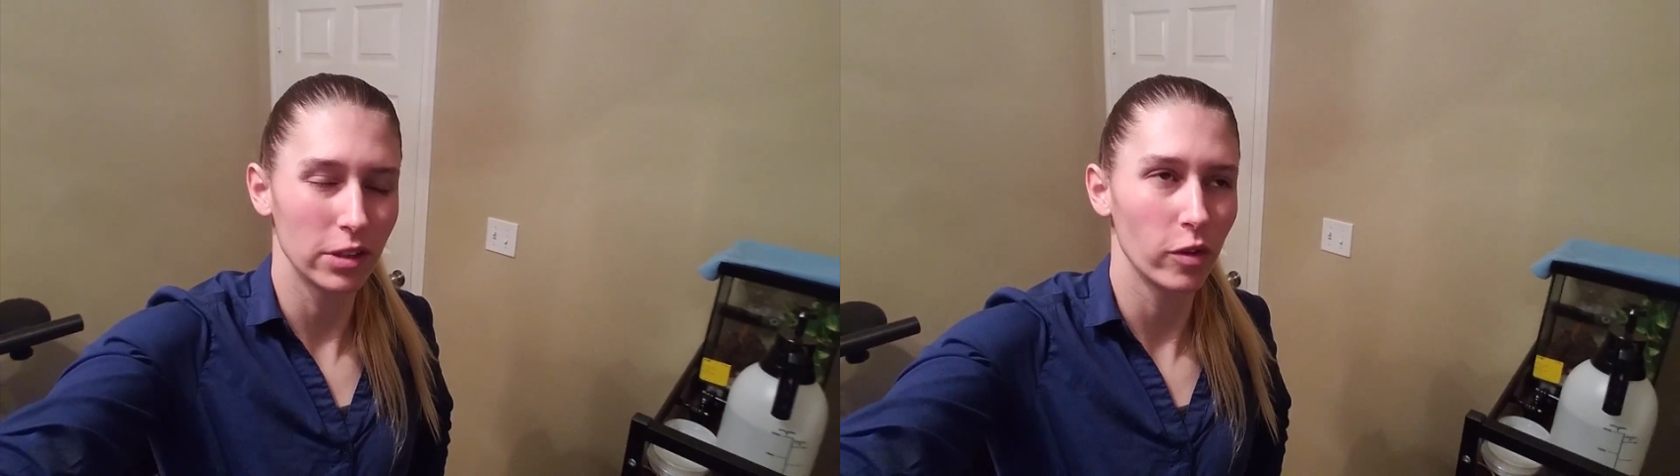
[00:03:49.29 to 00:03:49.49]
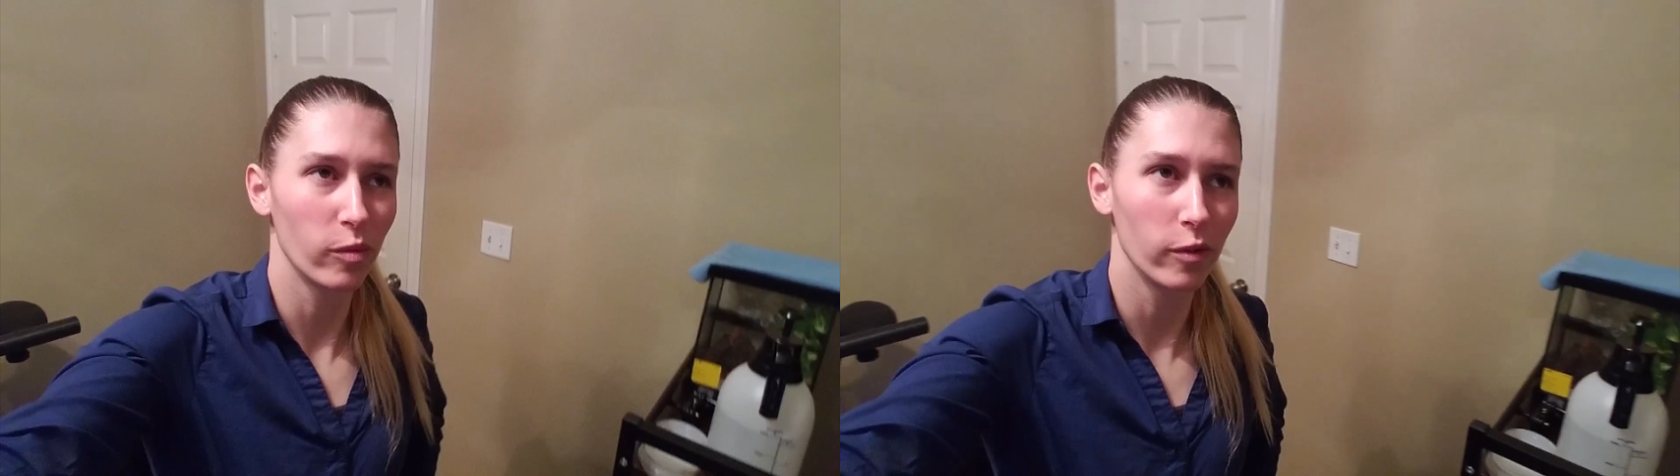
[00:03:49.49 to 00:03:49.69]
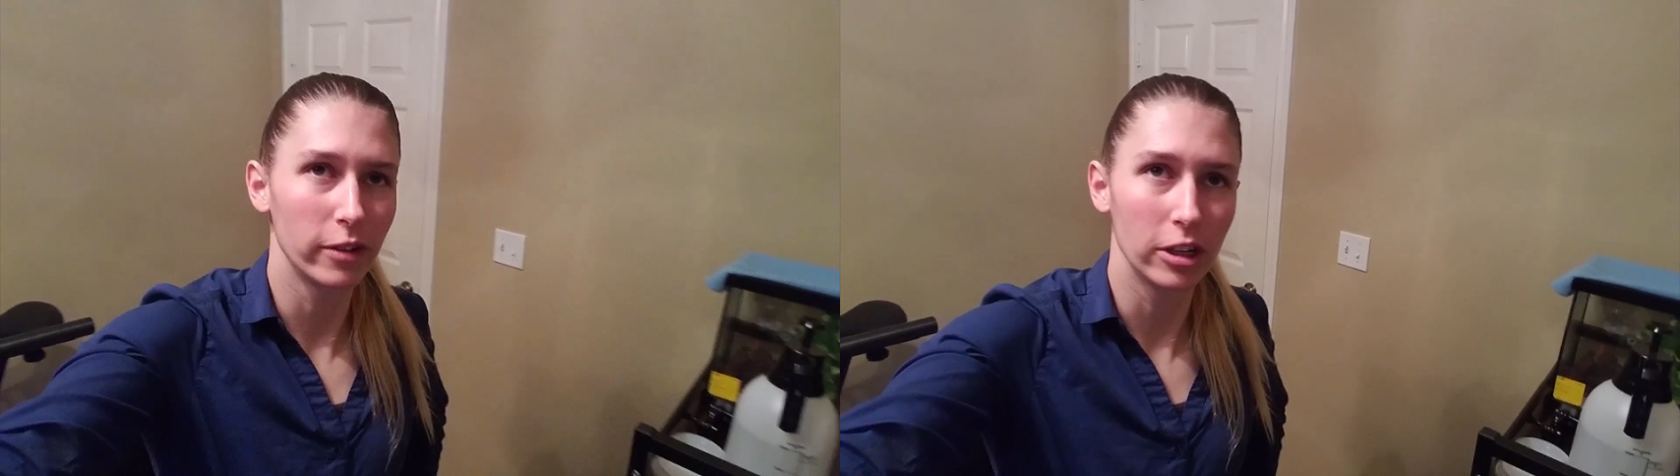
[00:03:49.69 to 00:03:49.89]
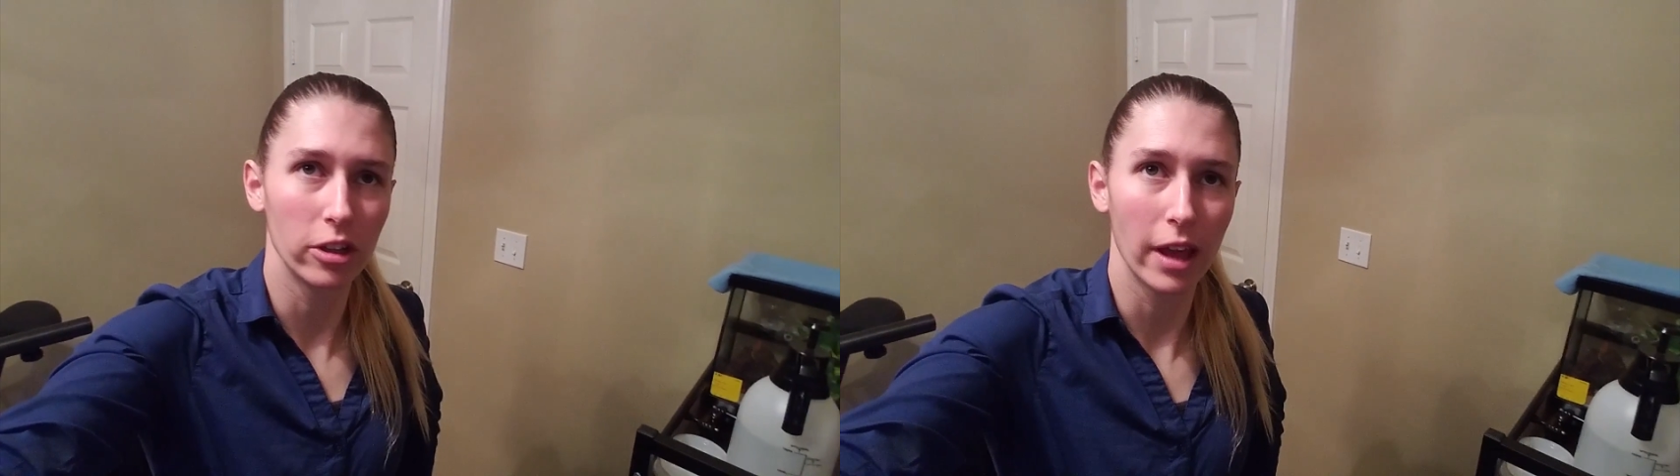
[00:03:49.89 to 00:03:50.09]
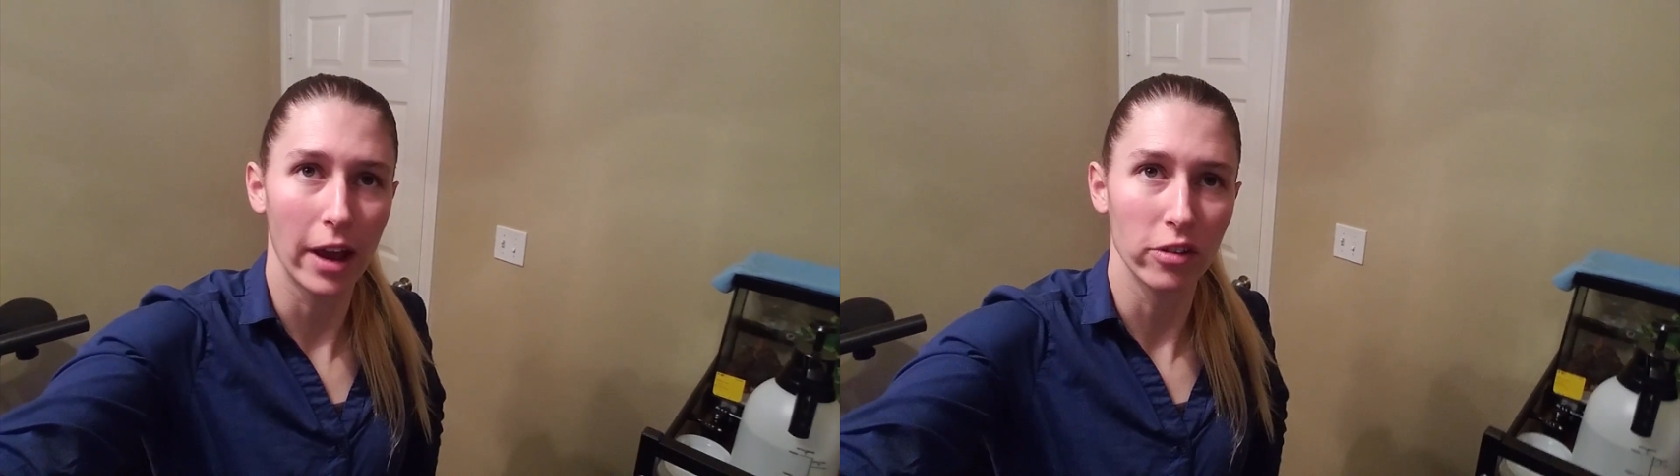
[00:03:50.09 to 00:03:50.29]
since we've moved
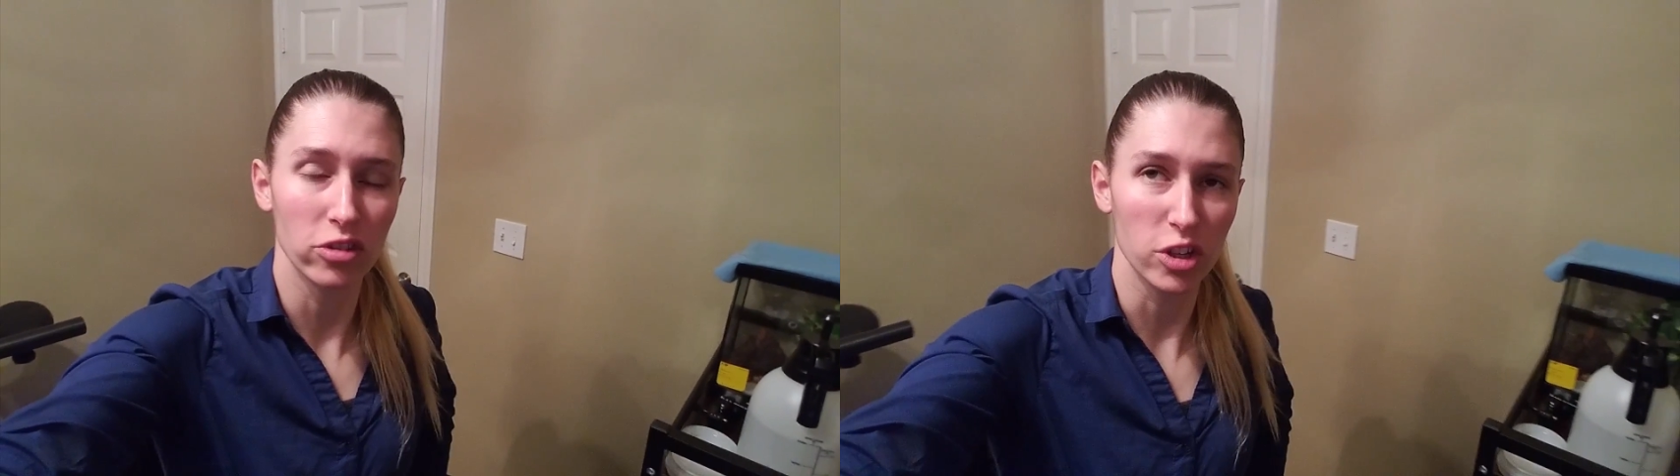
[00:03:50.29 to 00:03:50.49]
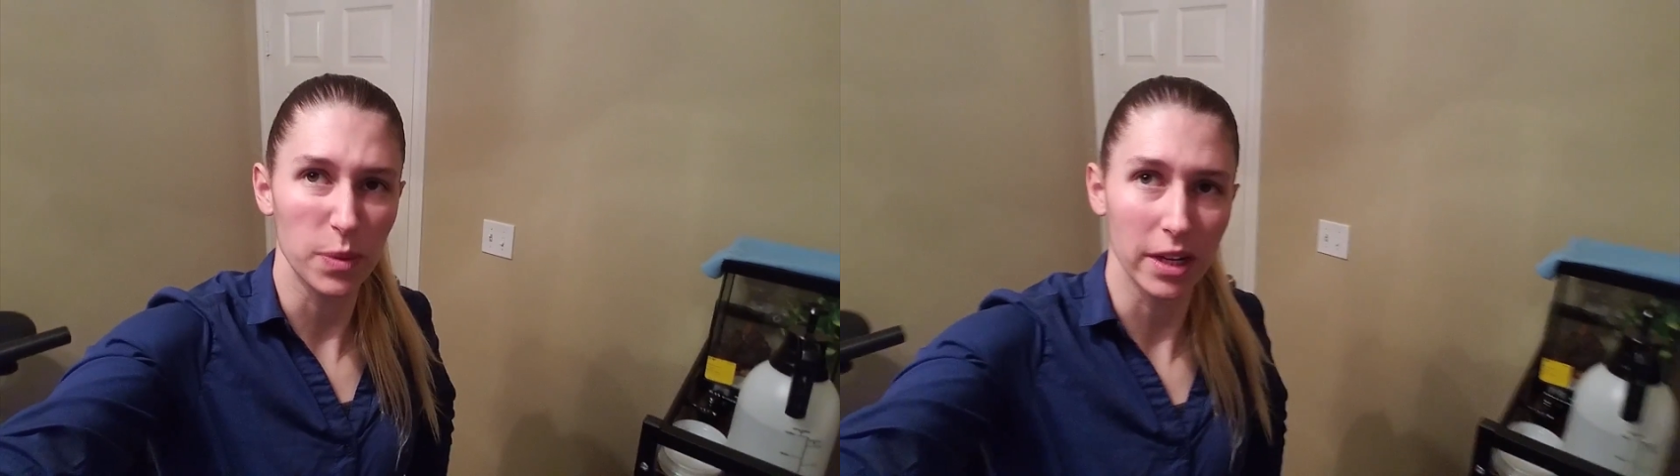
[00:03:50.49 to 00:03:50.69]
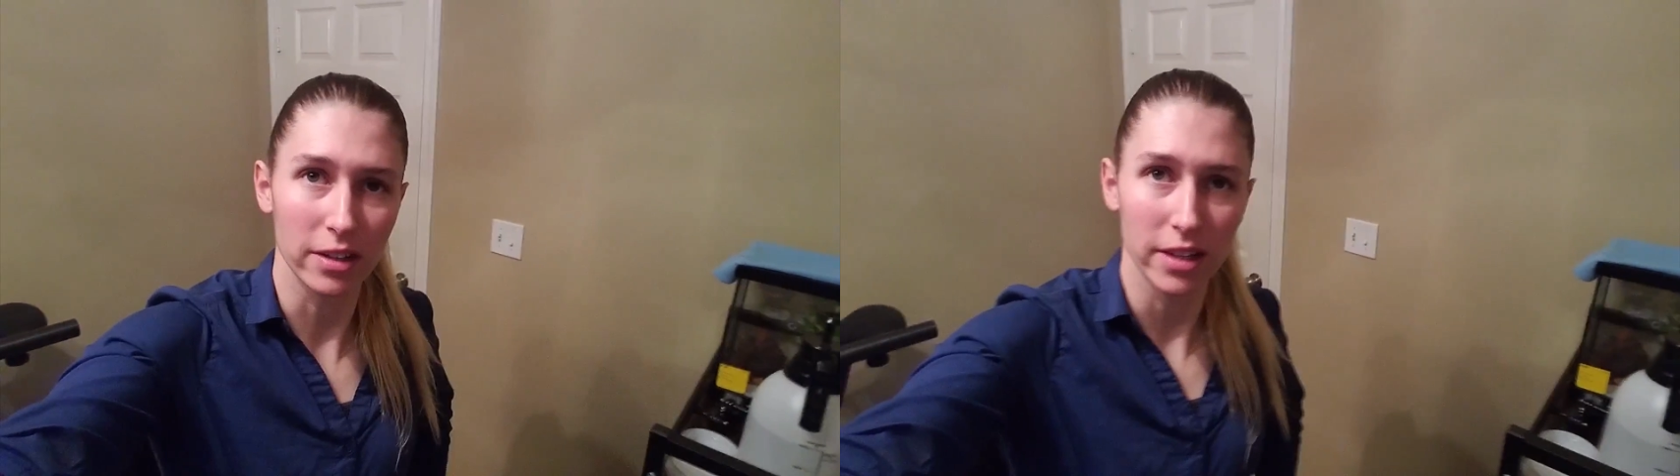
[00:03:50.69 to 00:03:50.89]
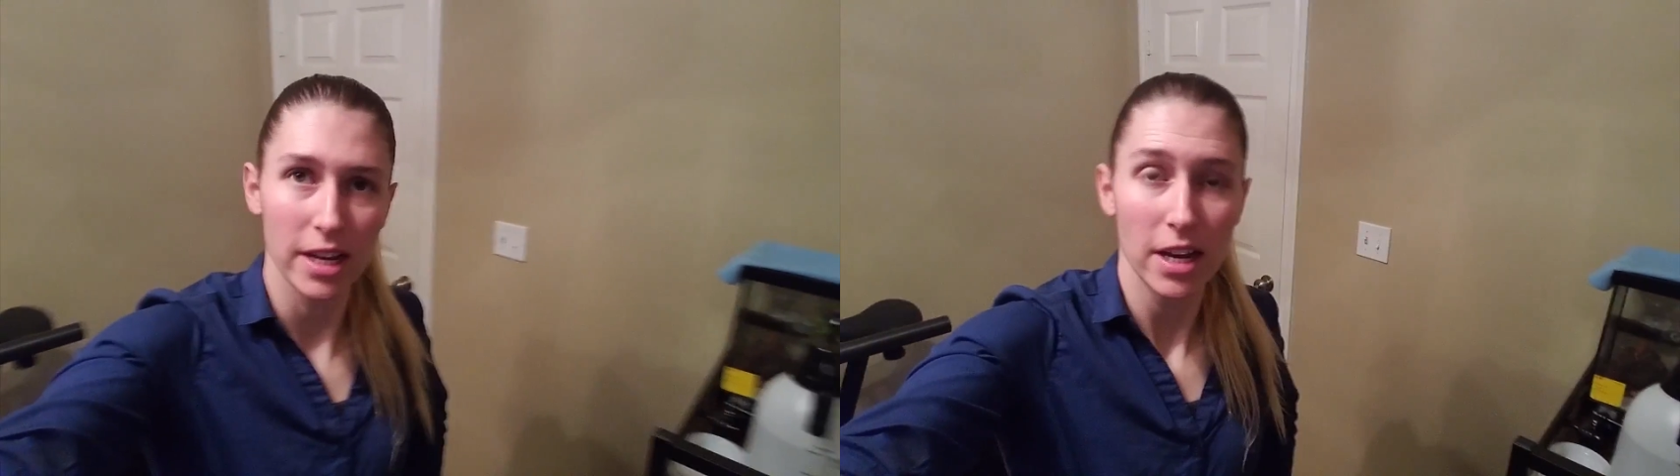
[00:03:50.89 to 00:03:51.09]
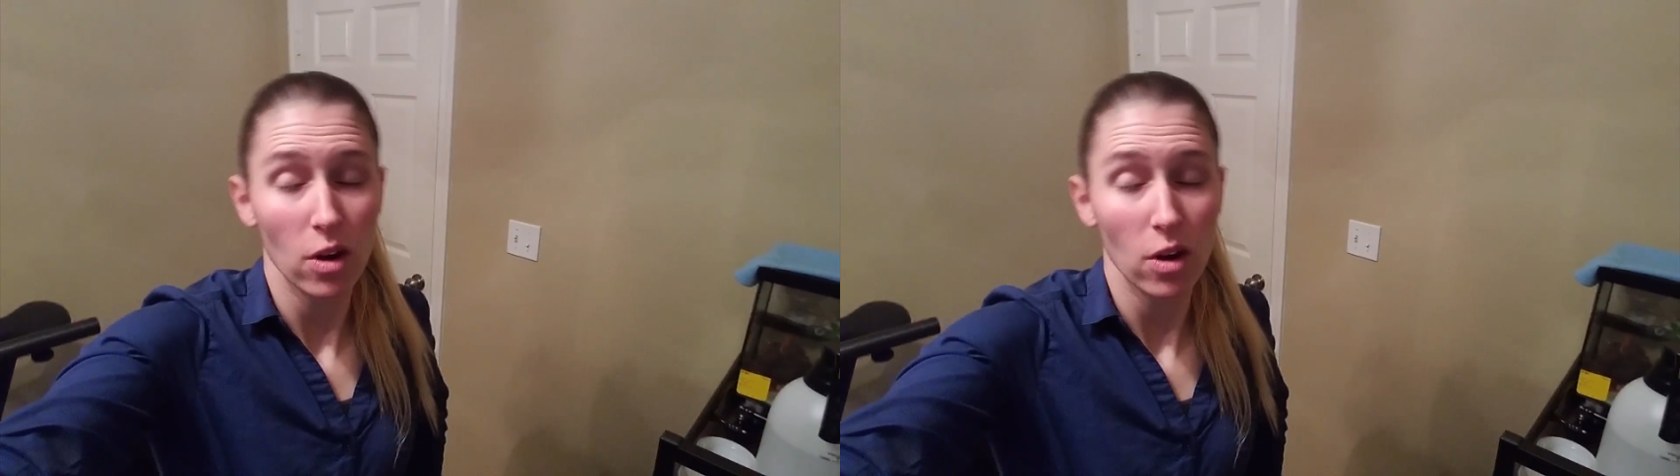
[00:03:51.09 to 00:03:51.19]
into the house, just because